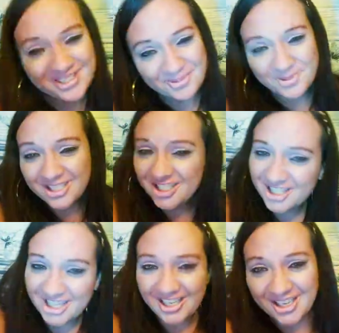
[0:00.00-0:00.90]
Someone
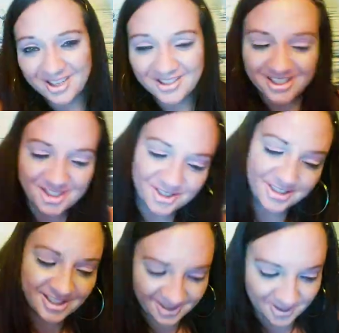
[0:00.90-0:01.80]
shitty here that you're
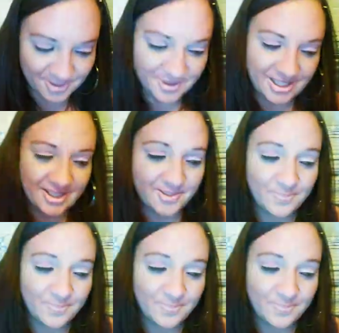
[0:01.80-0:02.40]
dealing with.